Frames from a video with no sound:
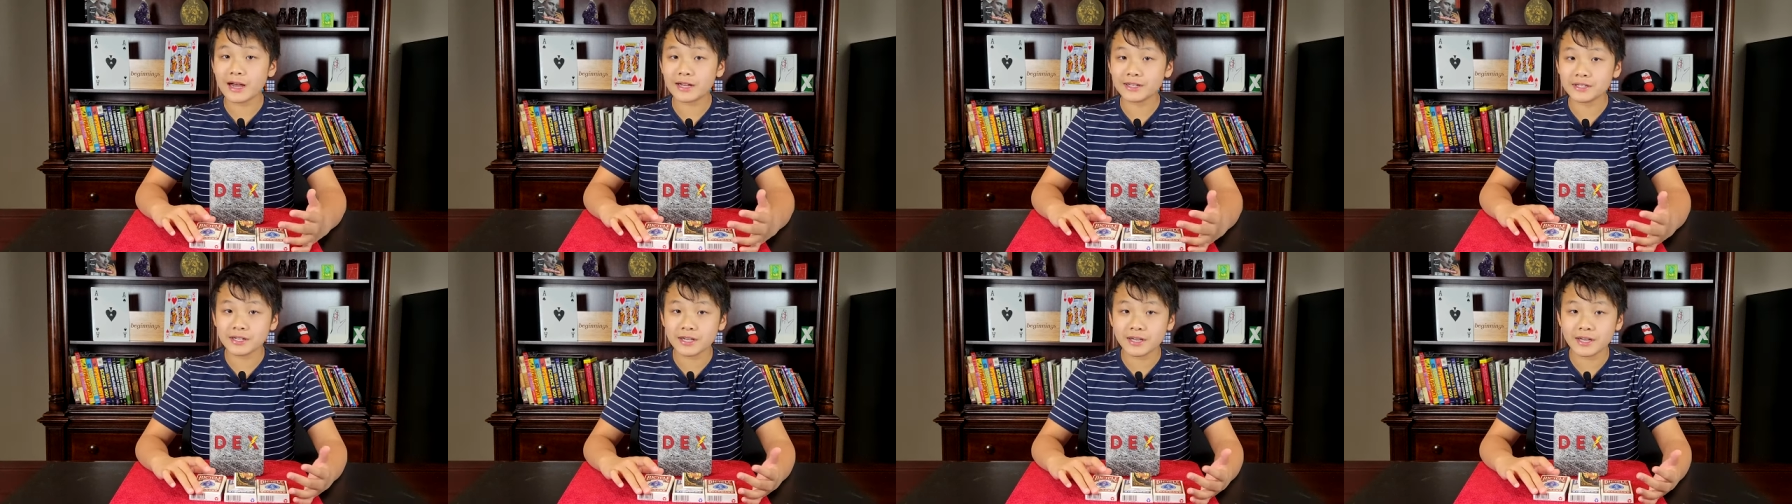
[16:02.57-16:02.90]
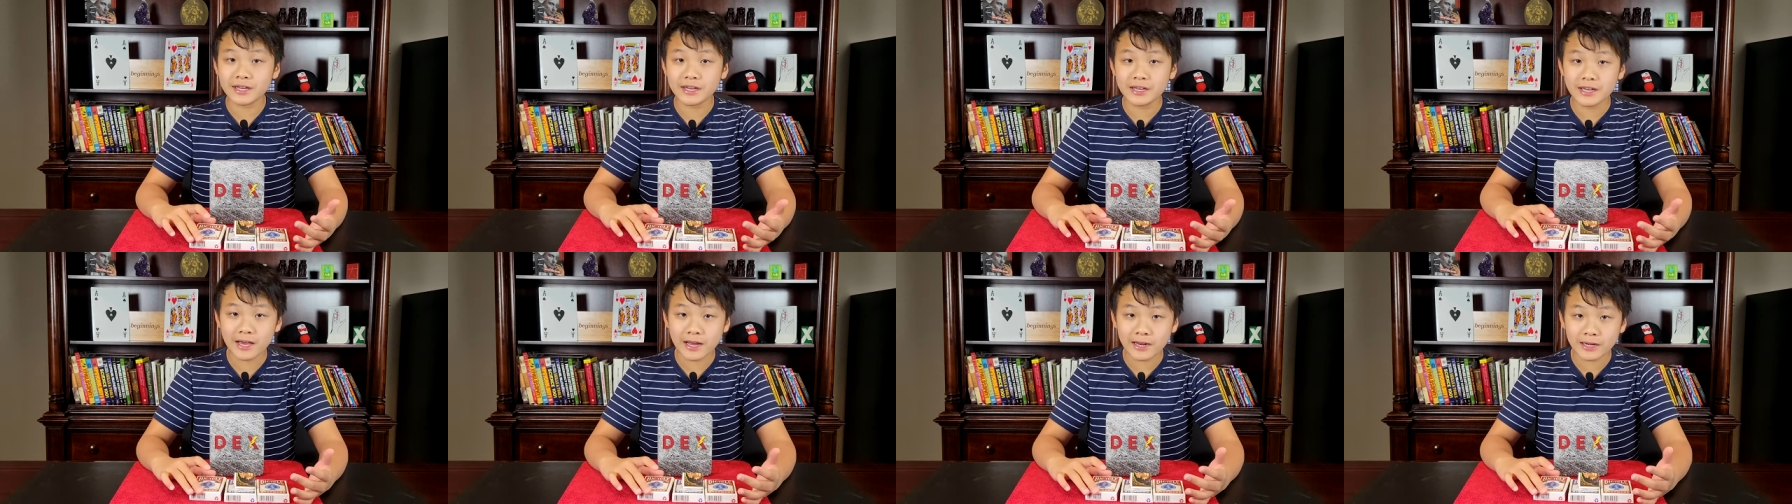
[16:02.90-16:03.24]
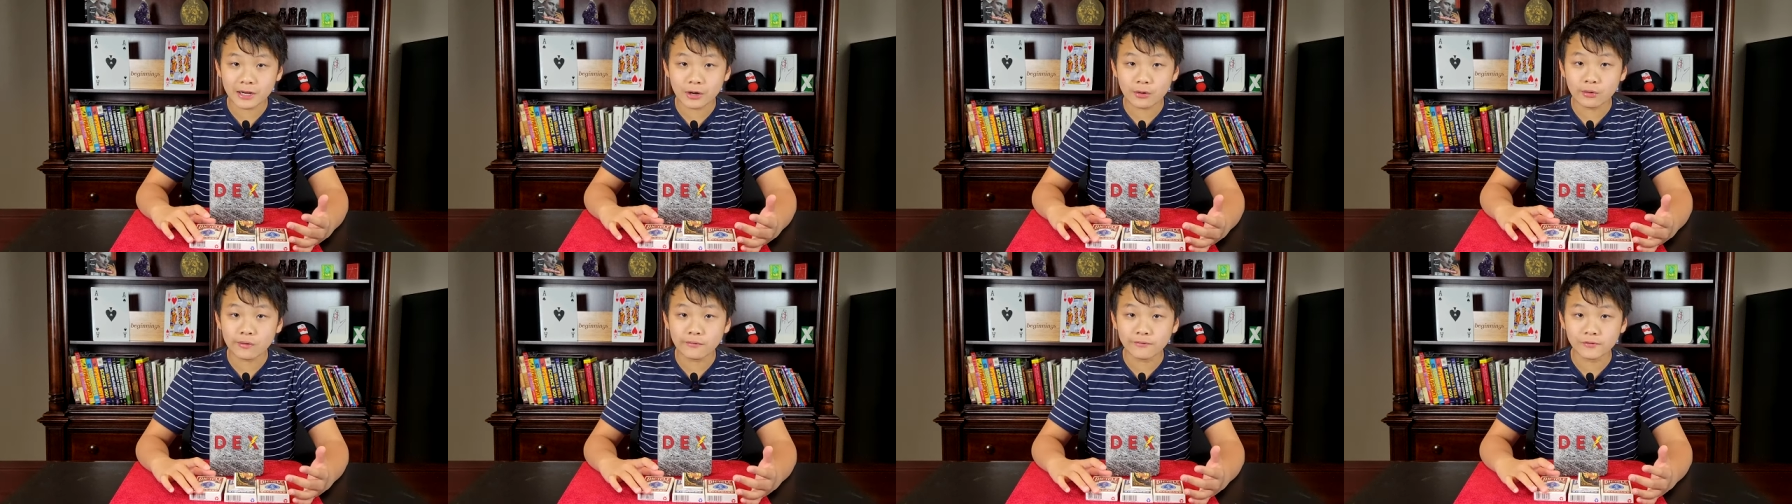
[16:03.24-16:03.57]
as a
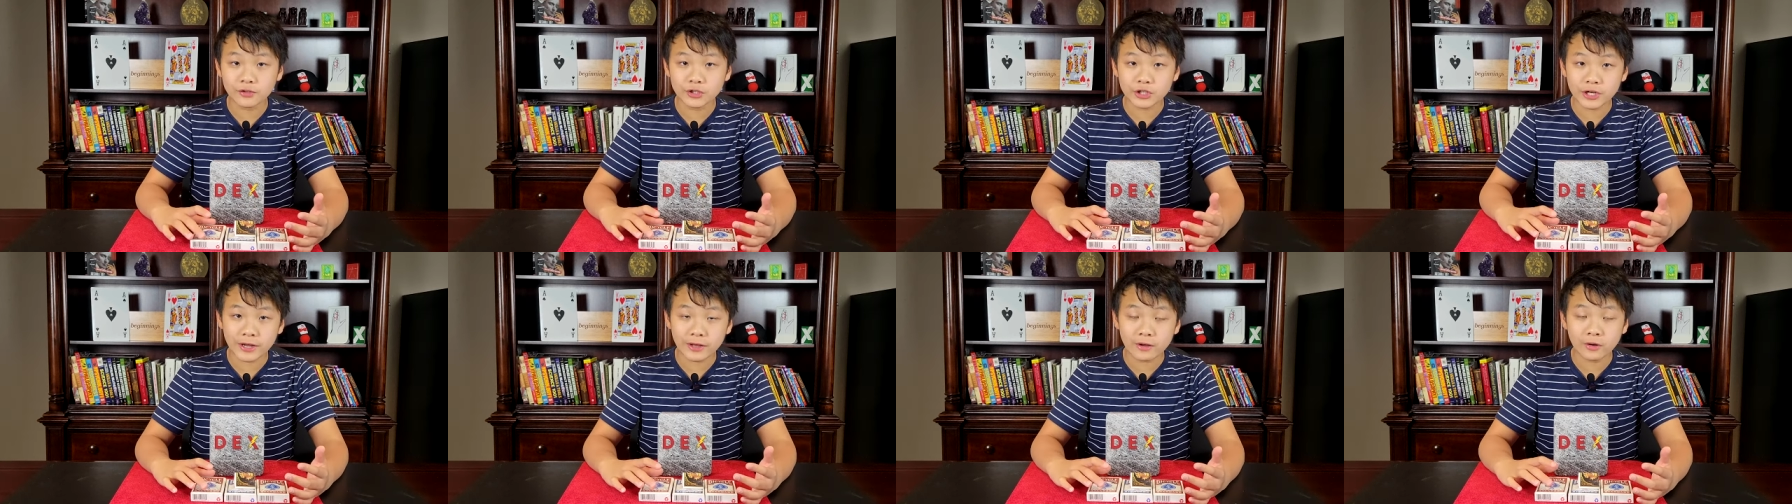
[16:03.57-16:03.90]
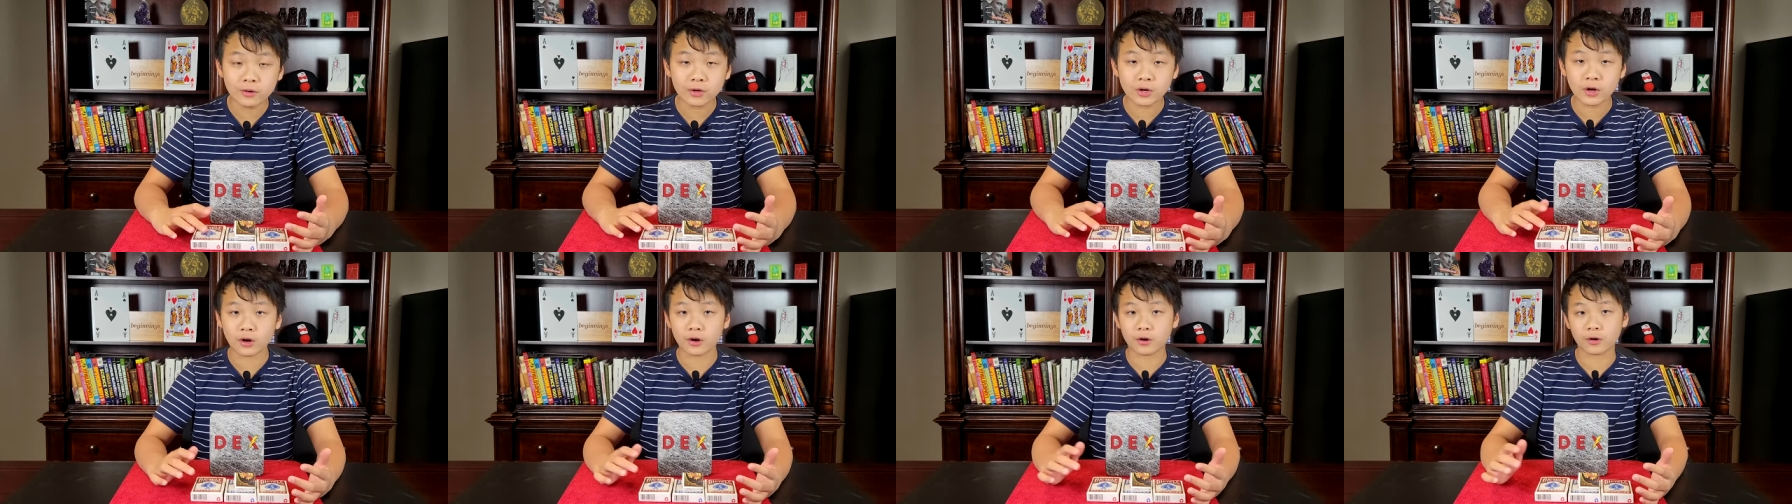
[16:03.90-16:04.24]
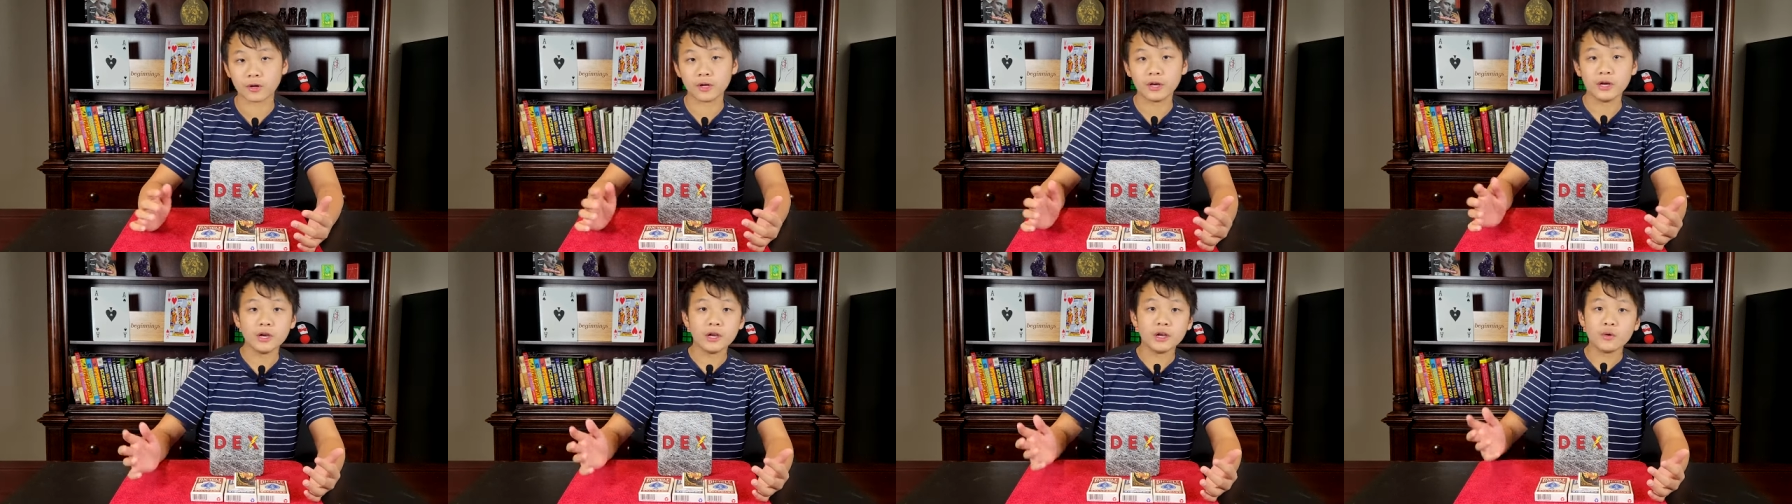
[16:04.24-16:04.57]
get out of jail
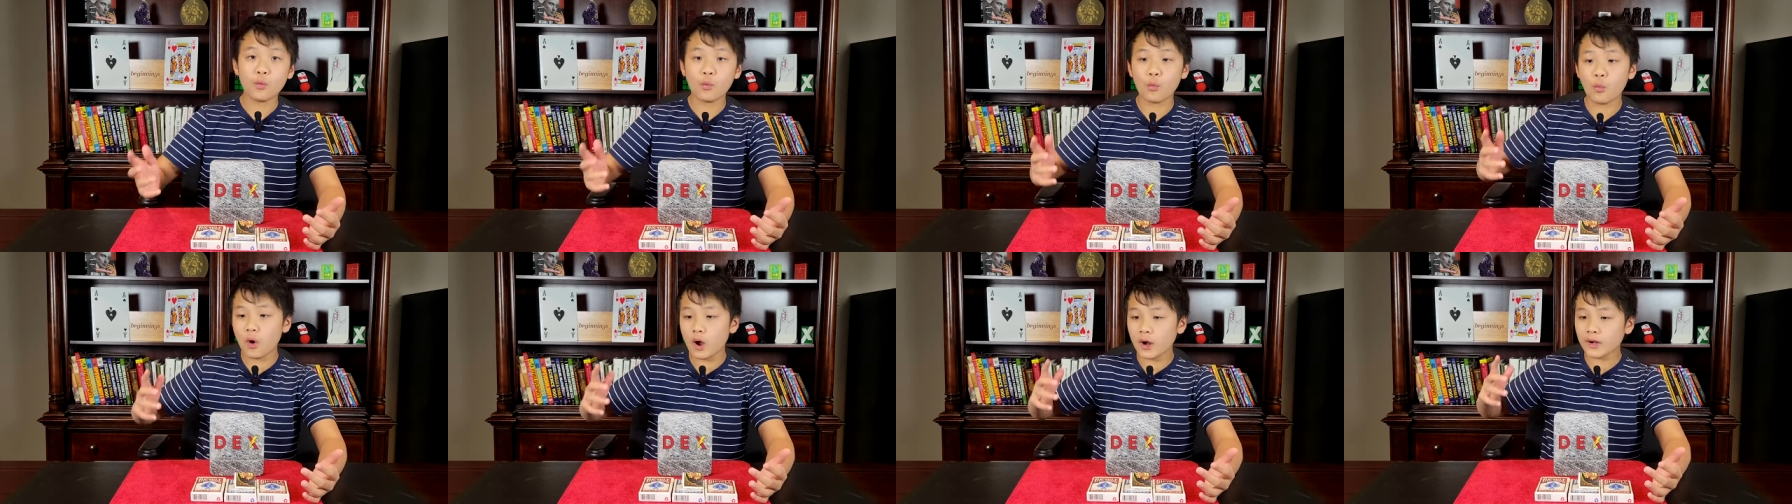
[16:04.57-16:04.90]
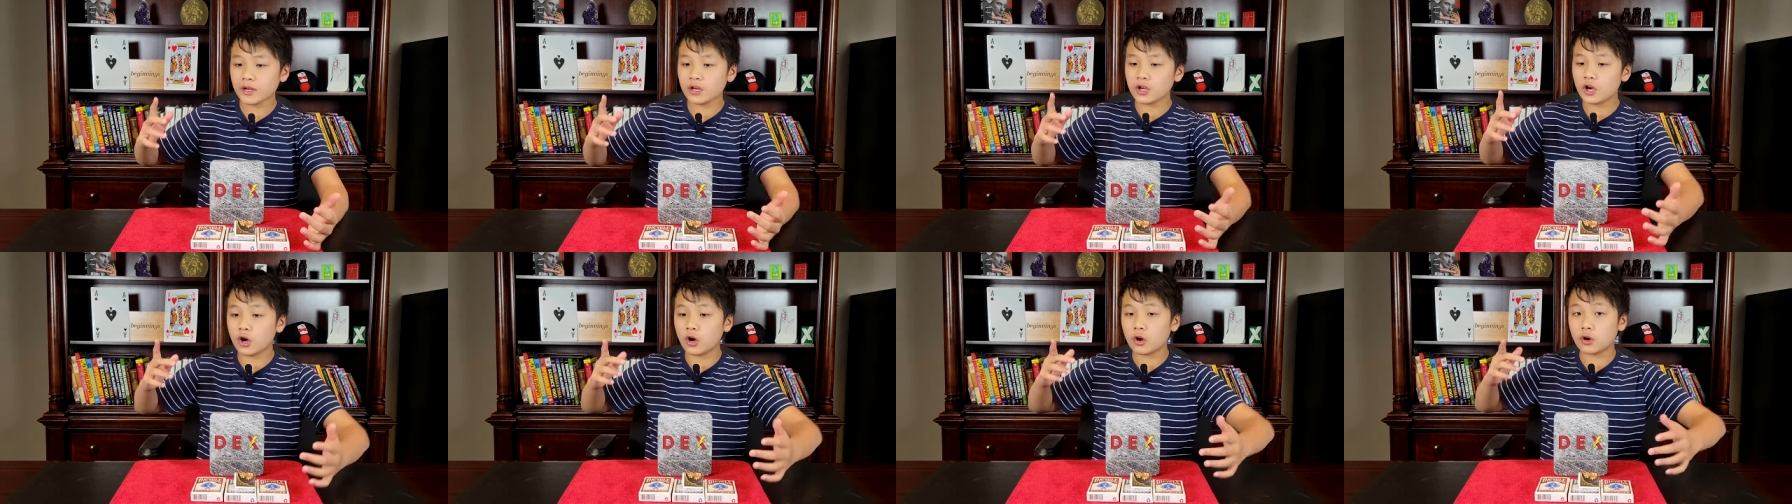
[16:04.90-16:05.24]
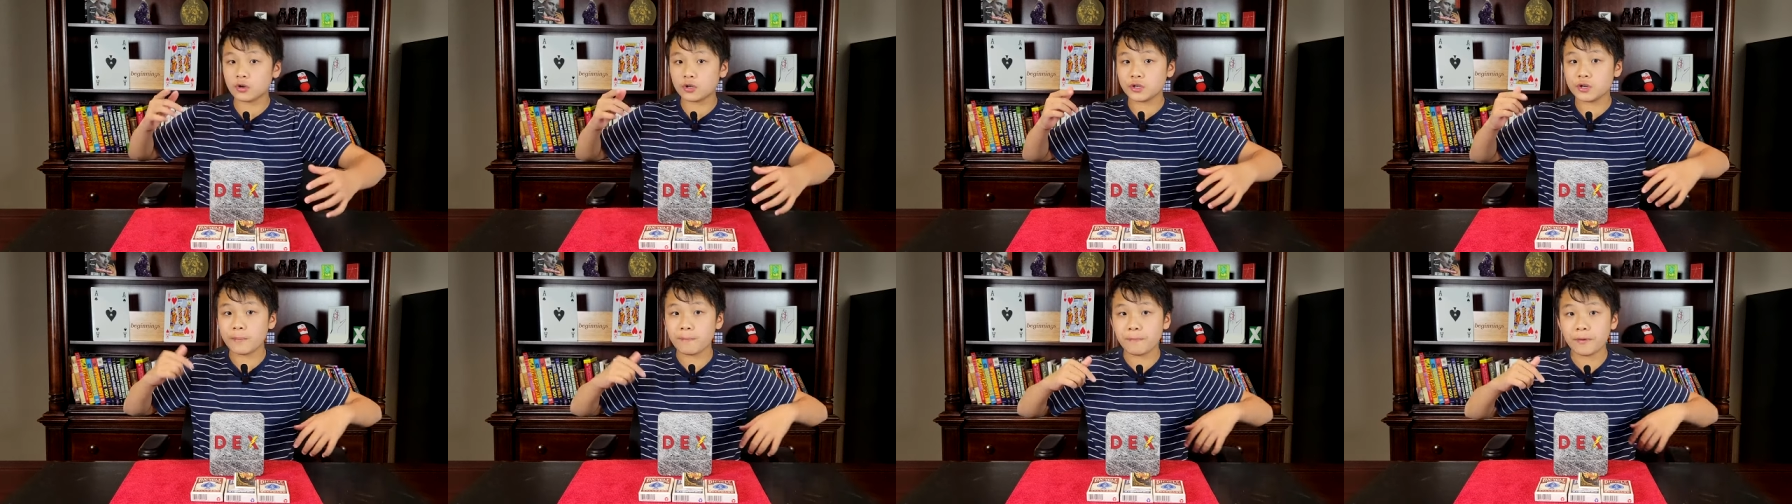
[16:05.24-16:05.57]
card, one
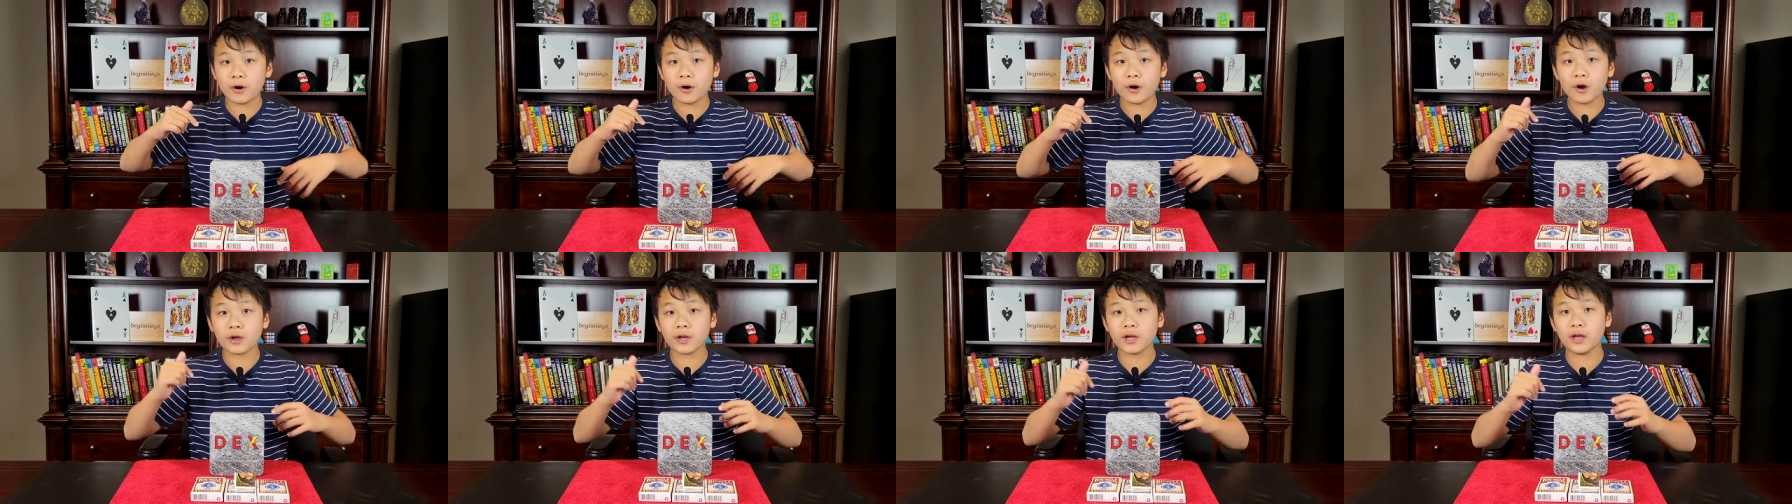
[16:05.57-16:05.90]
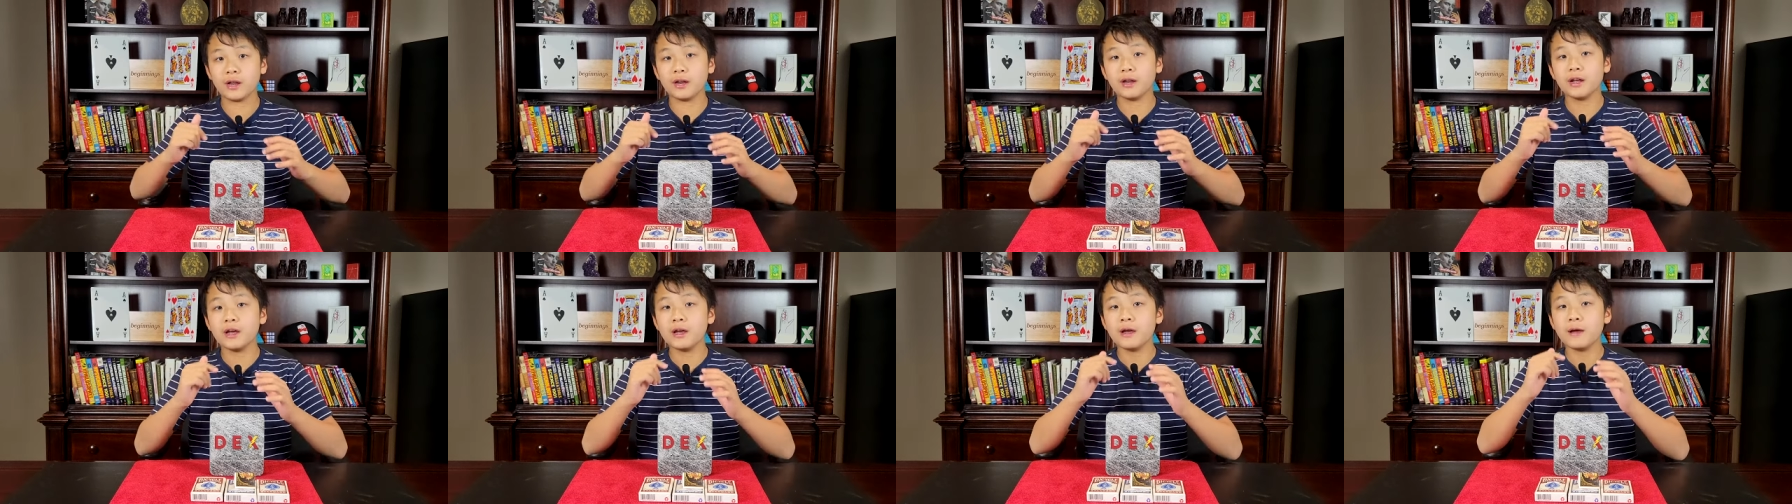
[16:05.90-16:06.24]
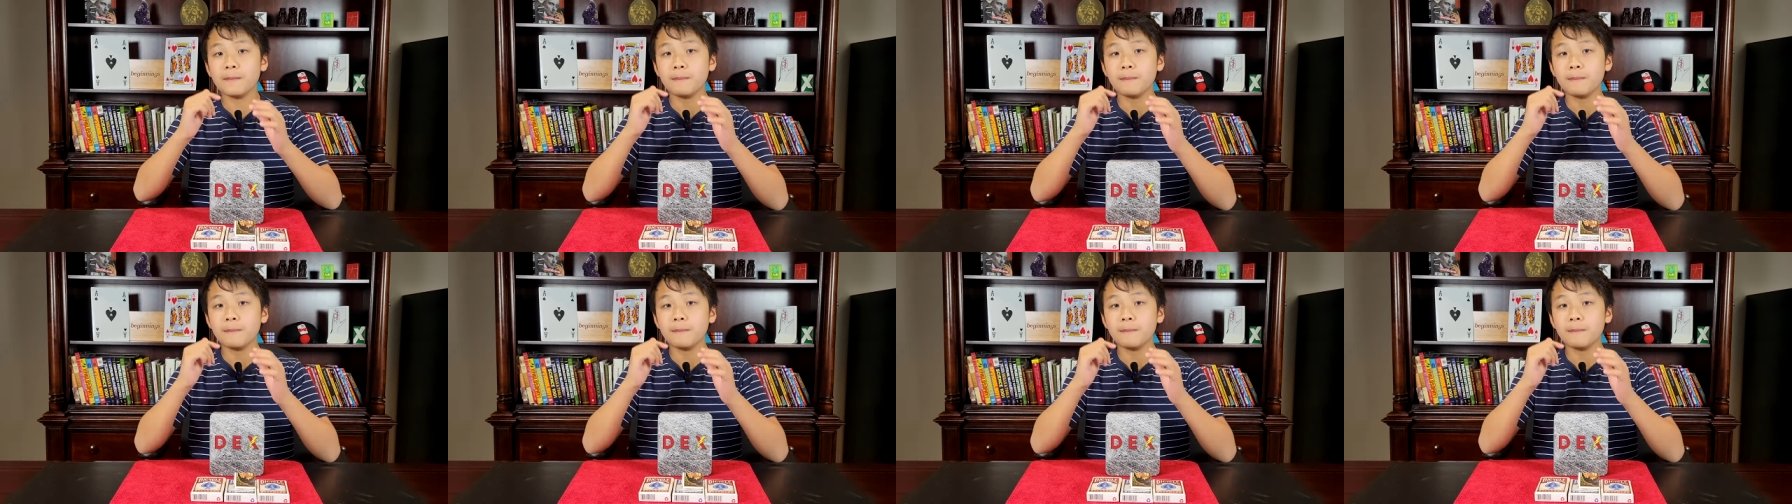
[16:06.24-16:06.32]
card to pocket,